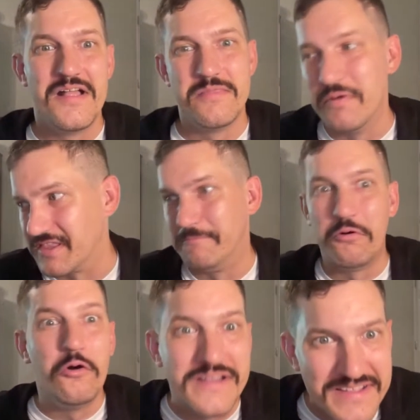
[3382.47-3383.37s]
But the
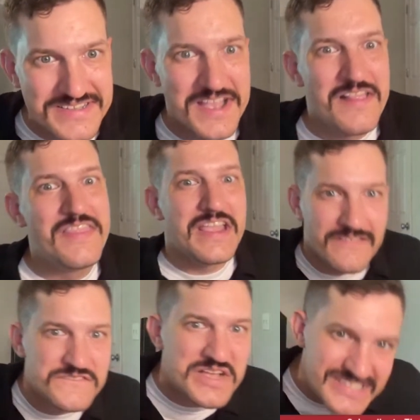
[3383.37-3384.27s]
point is, they
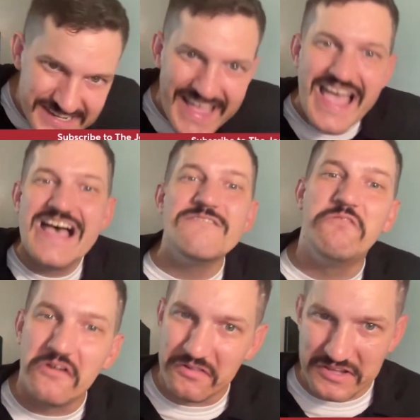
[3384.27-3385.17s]
invested
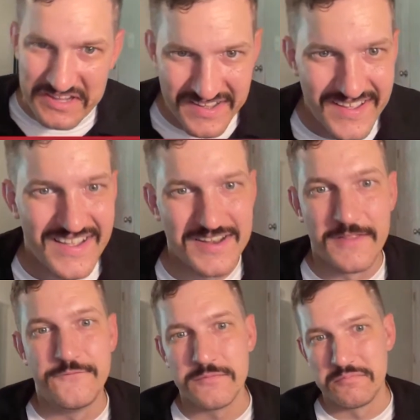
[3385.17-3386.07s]
heavily into
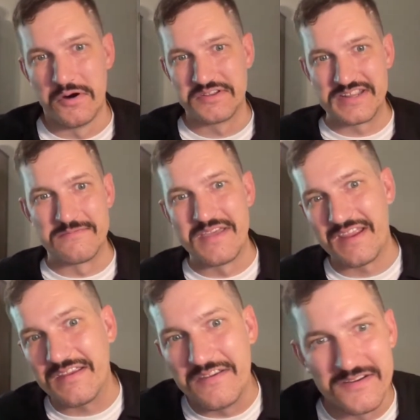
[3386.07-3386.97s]
the football team that
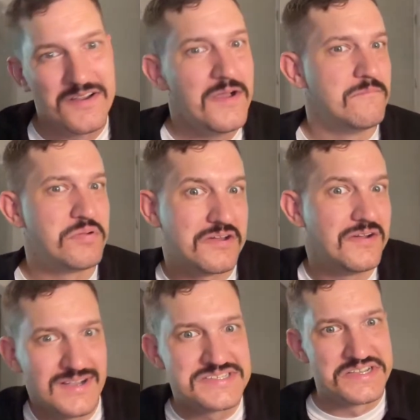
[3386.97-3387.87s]
year
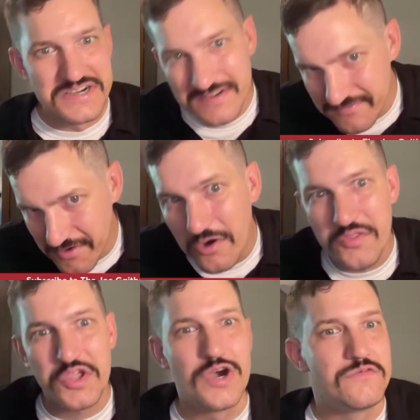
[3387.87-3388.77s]
because of all
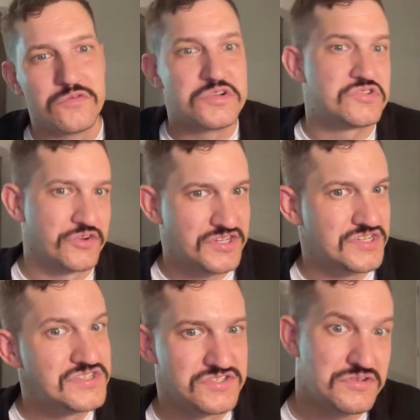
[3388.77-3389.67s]
the COVID
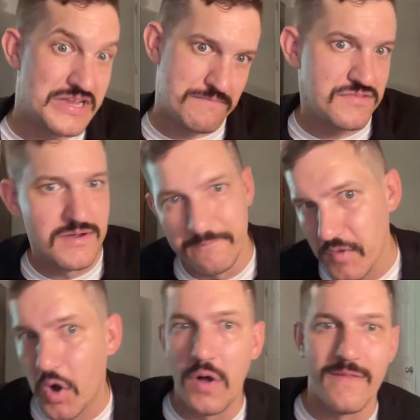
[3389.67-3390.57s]
restrictions to keep them
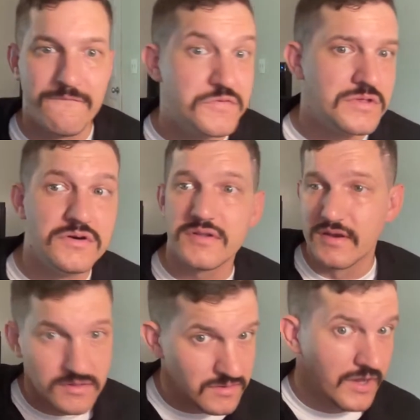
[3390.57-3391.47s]
on the field.
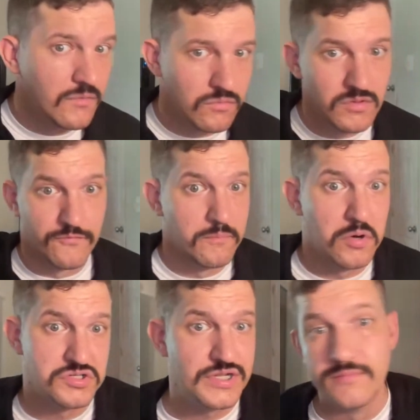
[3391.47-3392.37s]
And the
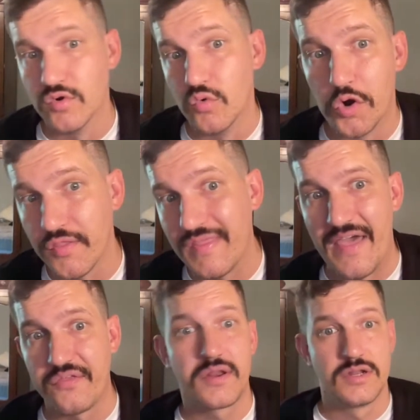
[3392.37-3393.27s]
football team rewarded the
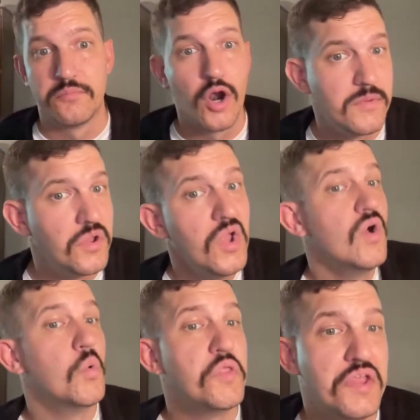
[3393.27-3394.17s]
athletic department
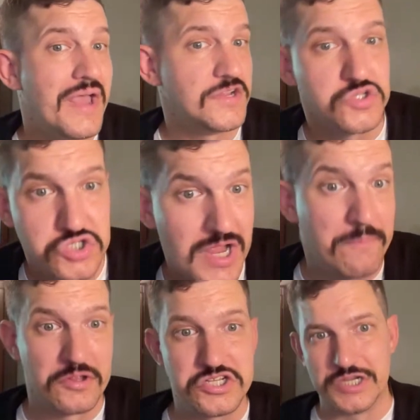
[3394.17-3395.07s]
with a national
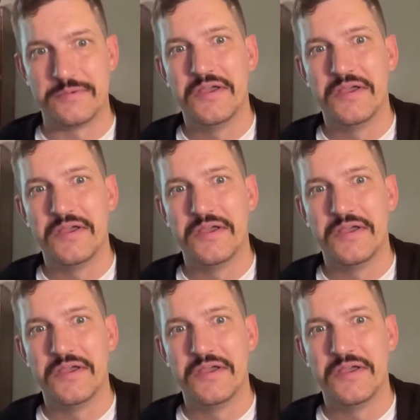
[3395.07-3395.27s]
championship.